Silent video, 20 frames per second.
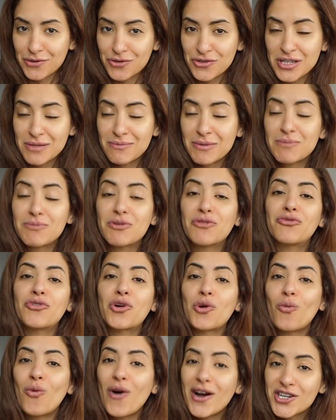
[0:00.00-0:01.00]
treatment
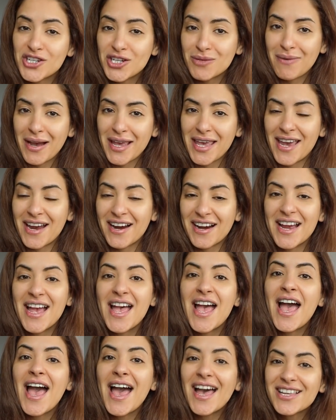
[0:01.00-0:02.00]
before washing my hair
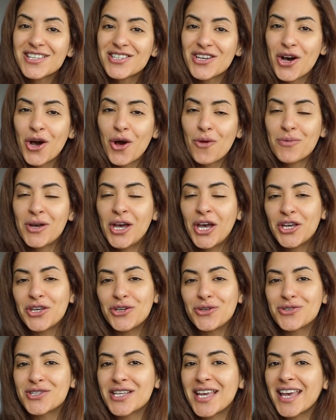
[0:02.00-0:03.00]
at home
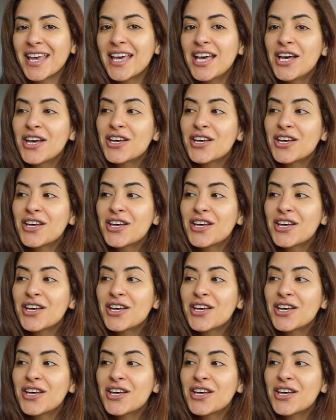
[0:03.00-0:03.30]
using